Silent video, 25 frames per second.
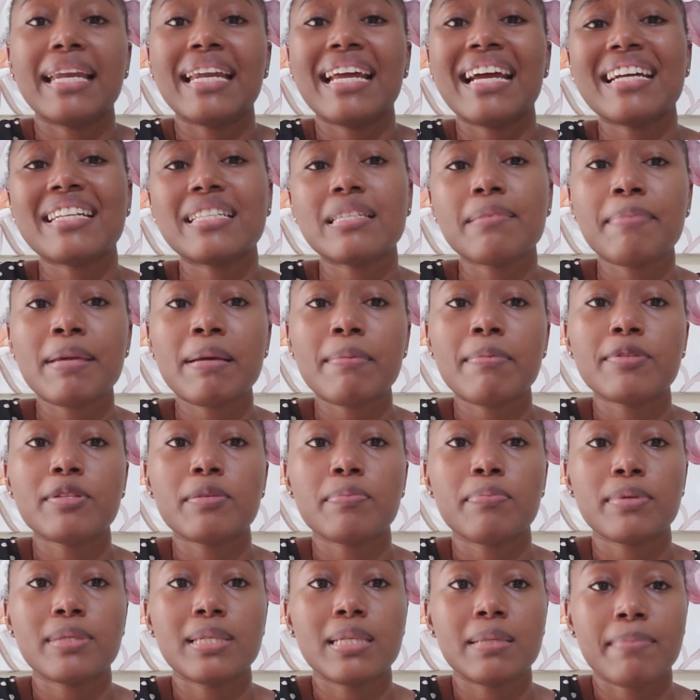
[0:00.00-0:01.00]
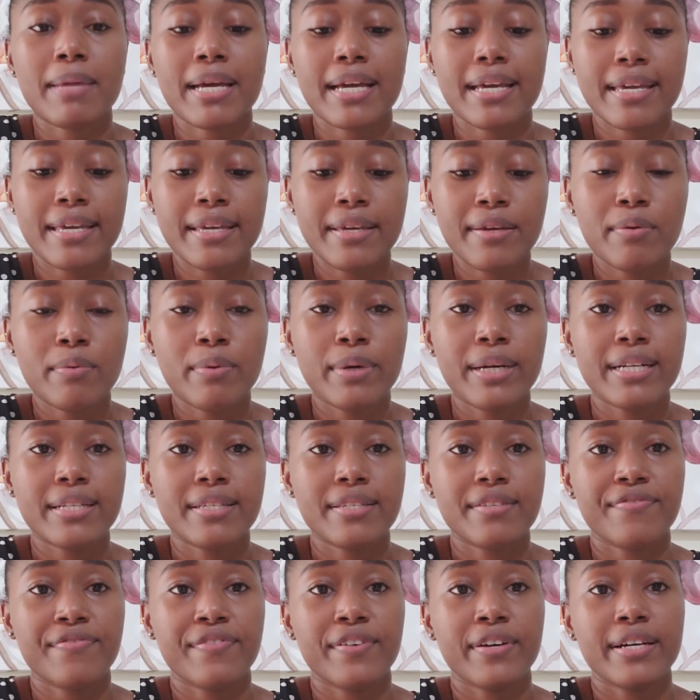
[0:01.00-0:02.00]
like to be able to put in my
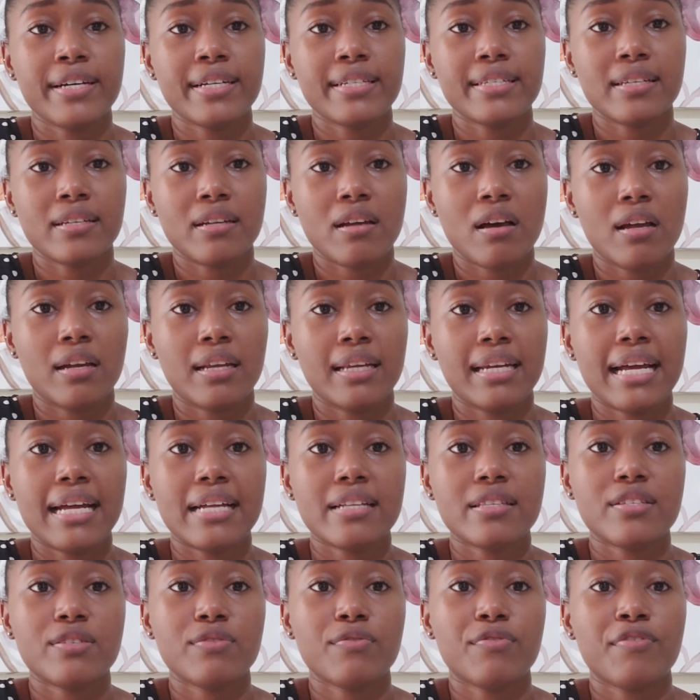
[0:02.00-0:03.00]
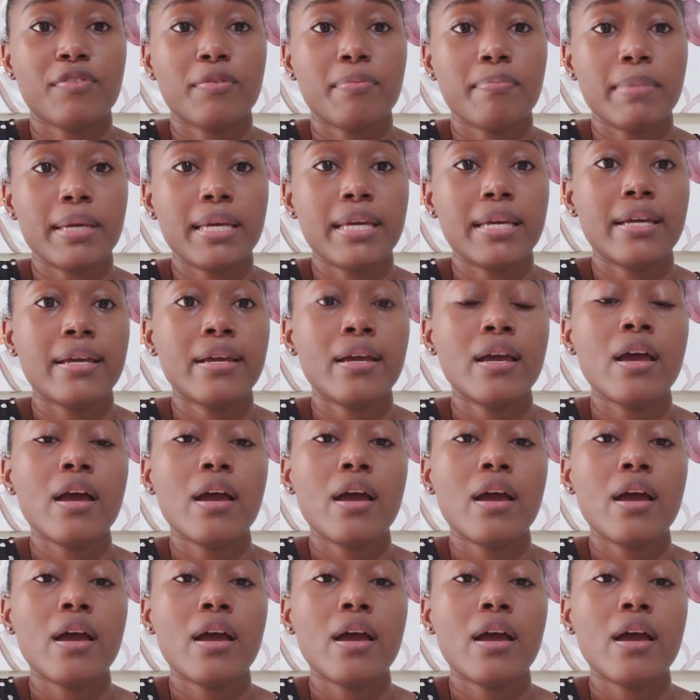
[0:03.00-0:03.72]
keywords first and all of that. So for me,